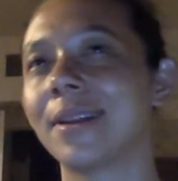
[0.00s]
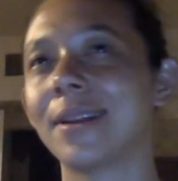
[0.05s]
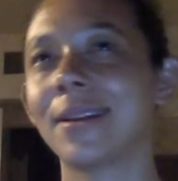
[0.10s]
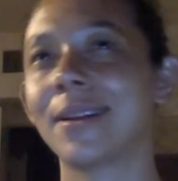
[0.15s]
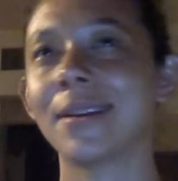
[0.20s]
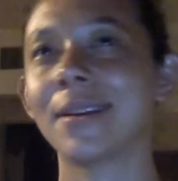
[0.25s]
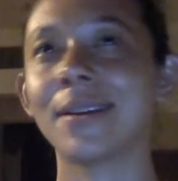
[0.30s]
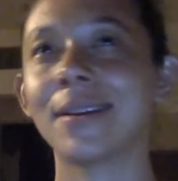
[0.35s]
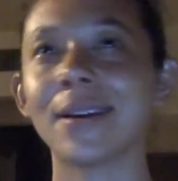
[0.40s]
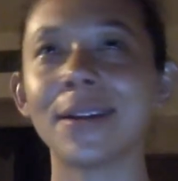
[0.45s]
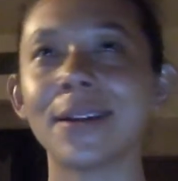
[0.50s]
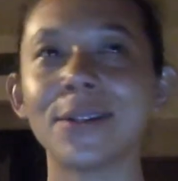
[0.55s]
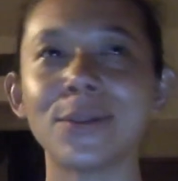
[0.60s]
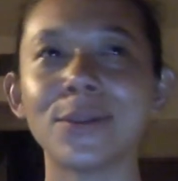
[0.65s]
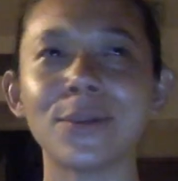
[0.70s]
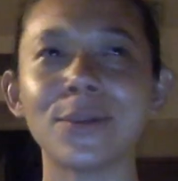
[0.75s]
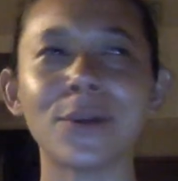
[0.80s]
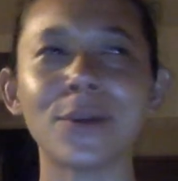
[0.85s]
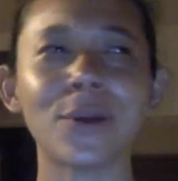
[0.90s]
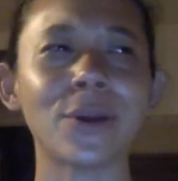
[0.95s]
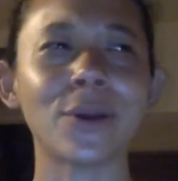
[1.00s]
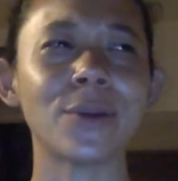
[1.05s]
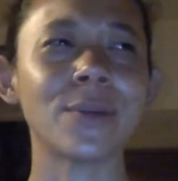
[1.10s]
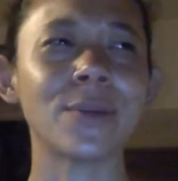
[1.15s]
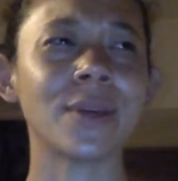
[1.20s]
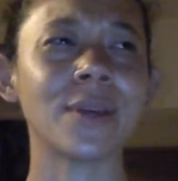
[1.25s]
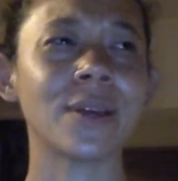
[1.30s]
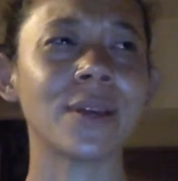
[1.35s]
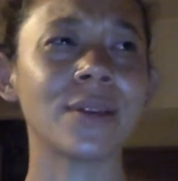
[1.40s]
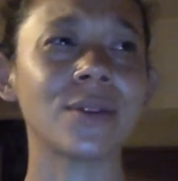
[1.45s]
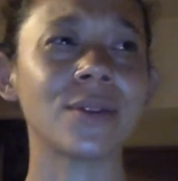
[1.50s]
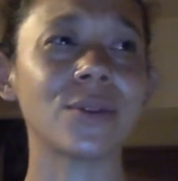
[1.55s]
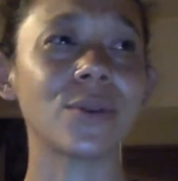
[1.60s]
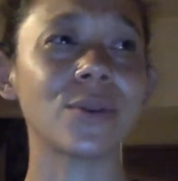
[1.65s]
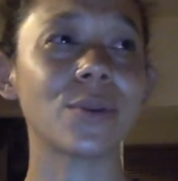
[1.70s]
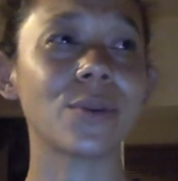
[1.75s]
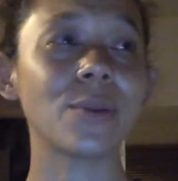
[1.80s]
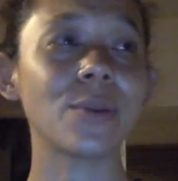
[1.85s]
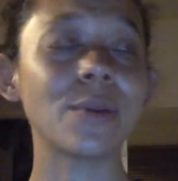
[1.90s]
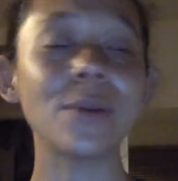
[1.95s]
got into an argument,
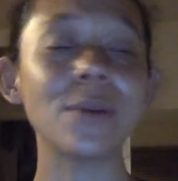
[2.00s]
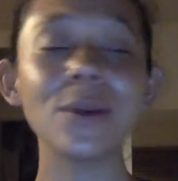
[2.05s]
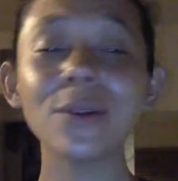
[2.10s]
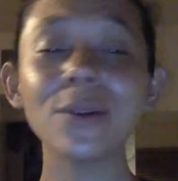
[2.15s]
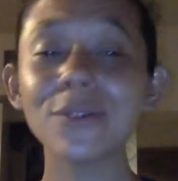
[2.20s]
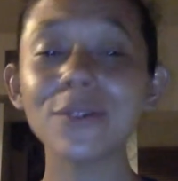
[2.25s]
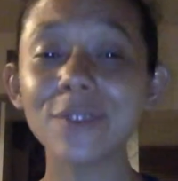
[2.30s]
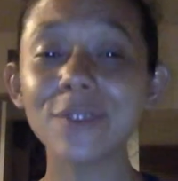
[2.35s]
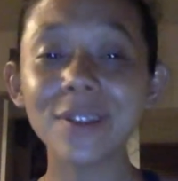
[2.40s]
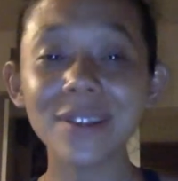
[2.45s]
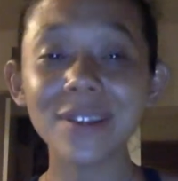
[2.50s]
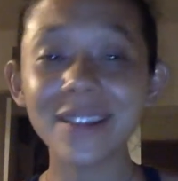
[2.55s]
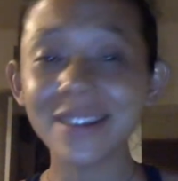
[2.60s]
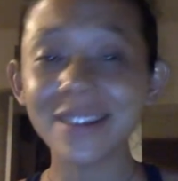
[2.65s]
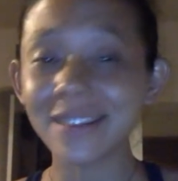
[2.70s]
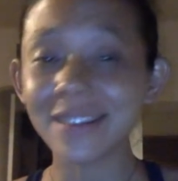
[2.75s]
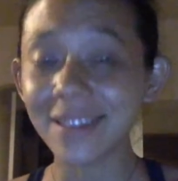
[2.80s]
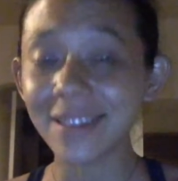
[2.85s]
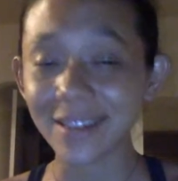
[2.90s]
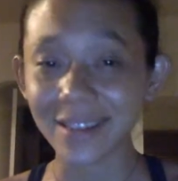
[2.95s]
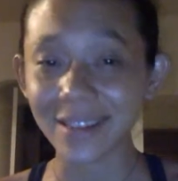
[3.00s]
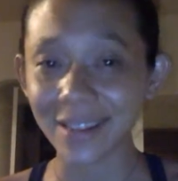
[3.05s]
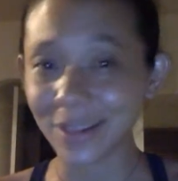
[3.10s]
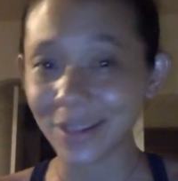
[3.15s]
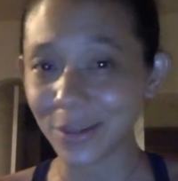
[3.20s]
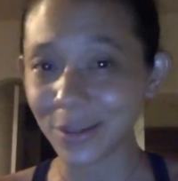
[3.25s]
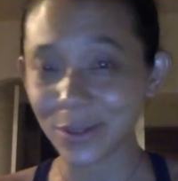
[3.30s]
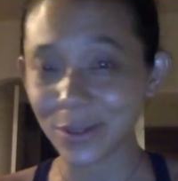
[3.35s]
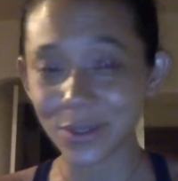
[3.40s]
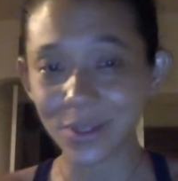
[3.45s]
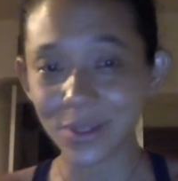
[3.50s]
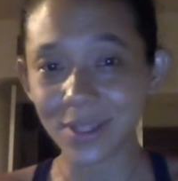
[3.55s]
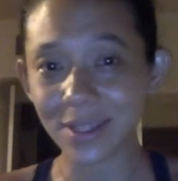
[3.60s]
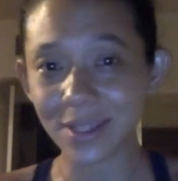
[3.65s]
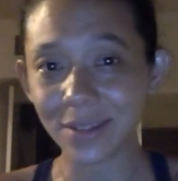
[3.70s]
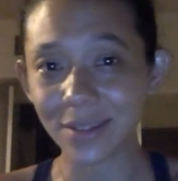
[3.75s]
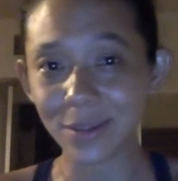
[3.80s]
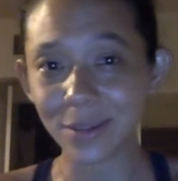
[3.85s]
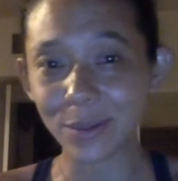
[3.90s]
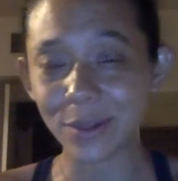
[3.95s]
or maybe you're feeling good and you just need a
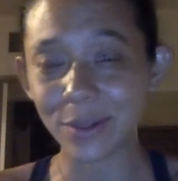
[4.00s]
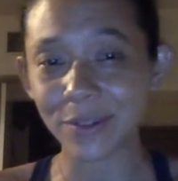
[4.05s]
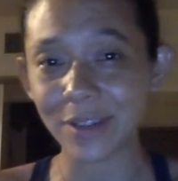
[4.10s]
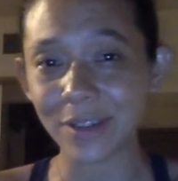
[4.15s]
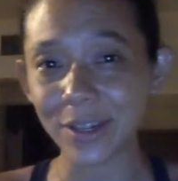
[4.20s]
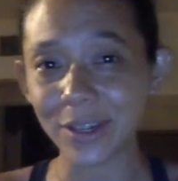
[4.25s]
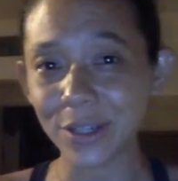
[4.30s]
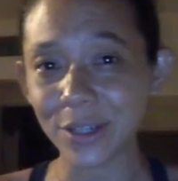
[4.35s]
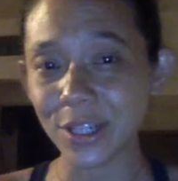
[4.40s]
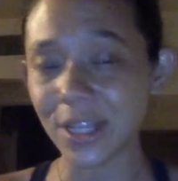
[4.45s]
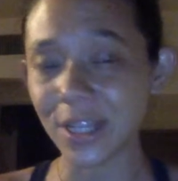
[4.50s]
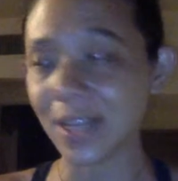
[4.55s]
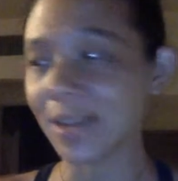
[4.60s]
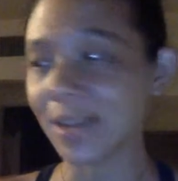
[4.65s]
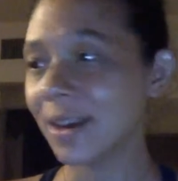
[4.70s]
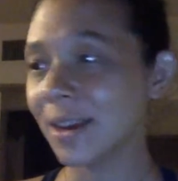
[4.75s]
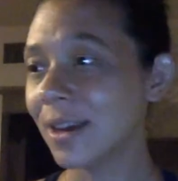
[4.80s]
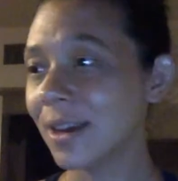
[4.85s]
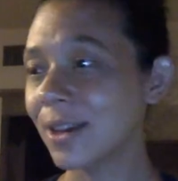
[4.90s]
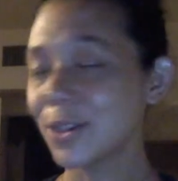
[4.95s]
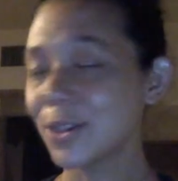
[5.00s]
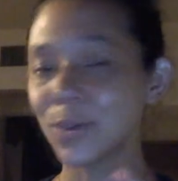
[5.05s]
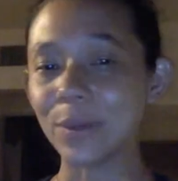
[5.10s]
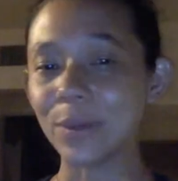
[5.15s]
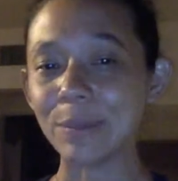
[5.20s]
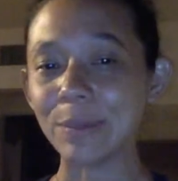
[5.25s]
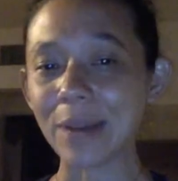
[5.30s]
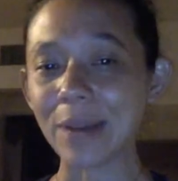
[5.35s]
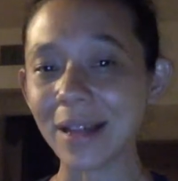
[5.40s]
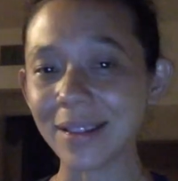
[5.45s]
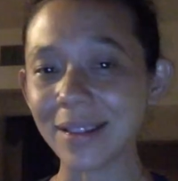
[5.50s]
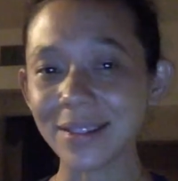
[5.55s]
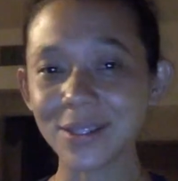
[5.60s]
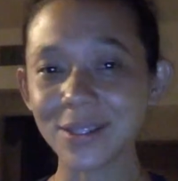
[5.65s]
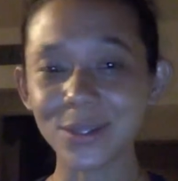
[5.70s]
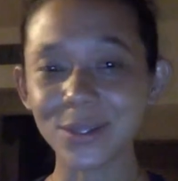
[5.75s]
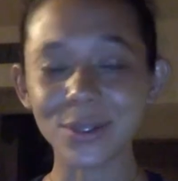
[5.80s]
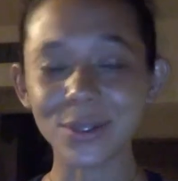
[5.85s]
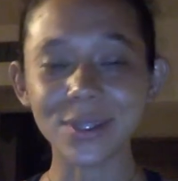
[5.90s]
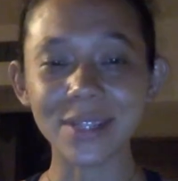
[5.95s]
little bit of energy to rebalance
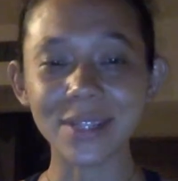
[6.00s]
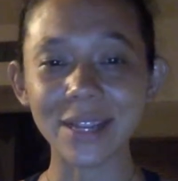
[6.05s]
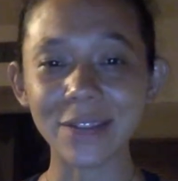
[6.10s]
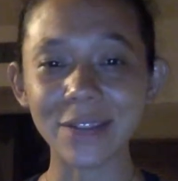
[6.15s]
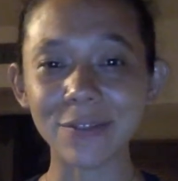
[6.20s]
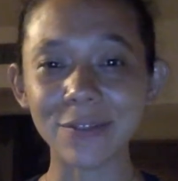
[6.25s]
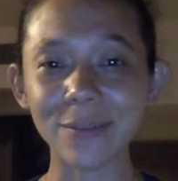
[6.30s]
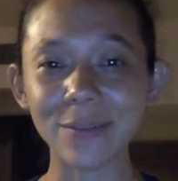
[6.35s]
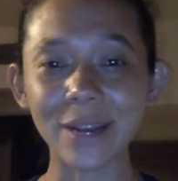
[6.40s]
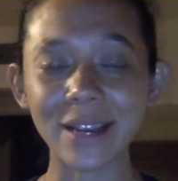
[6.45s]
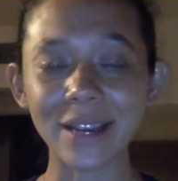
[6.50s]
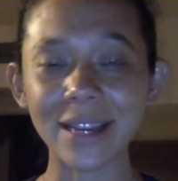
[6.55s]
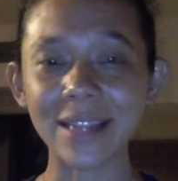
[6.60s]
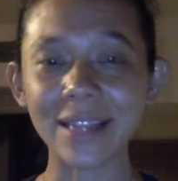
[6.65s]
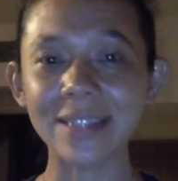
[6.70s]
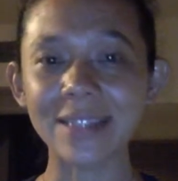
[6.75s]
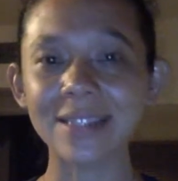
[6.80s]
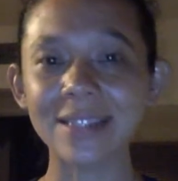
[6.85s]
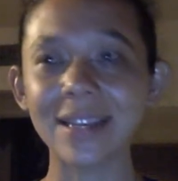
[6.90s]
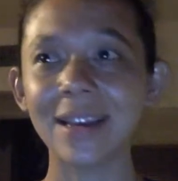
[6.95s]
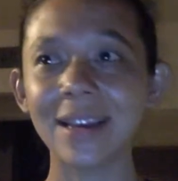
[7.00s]
your state of mind.